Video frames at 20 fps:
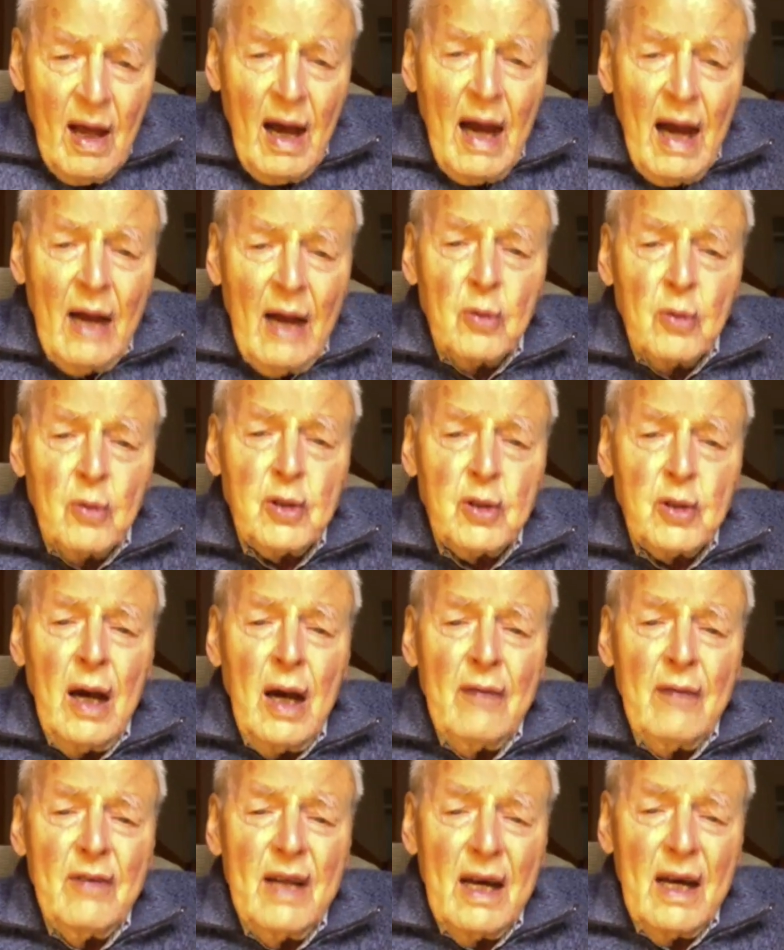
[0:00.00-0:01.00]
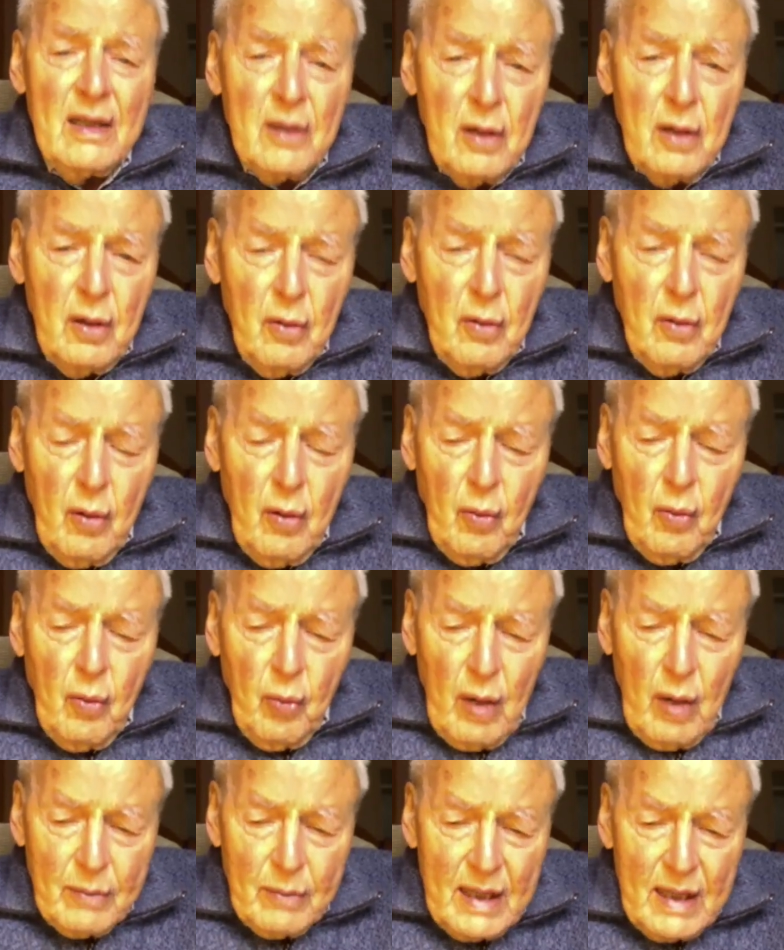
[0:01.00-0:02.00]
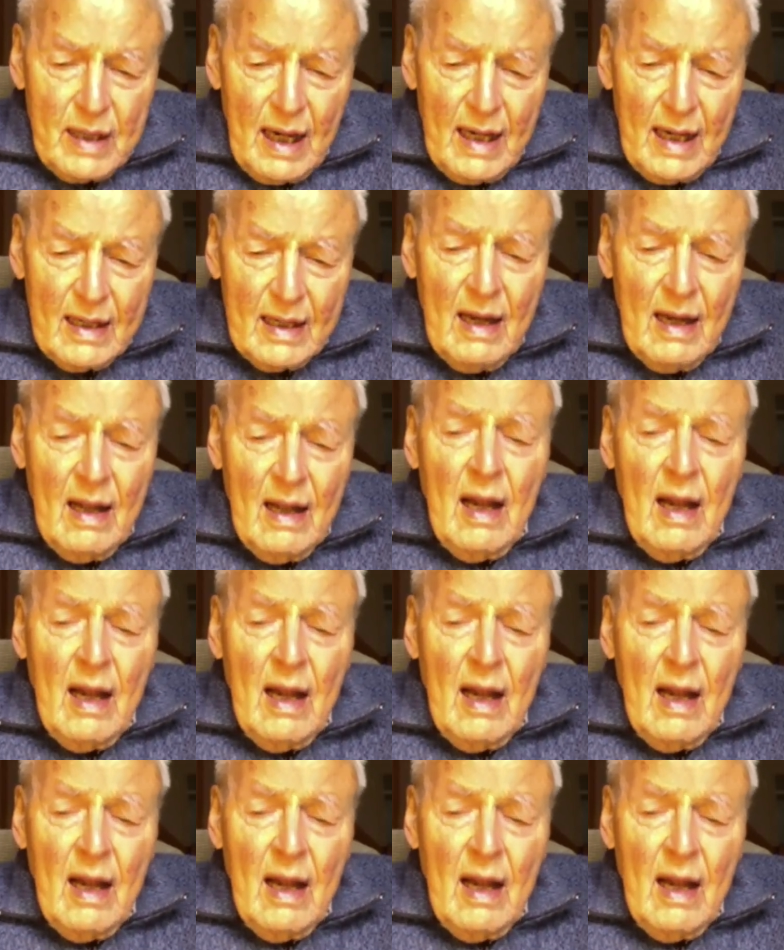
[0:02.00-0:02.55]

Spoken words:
I also have another website.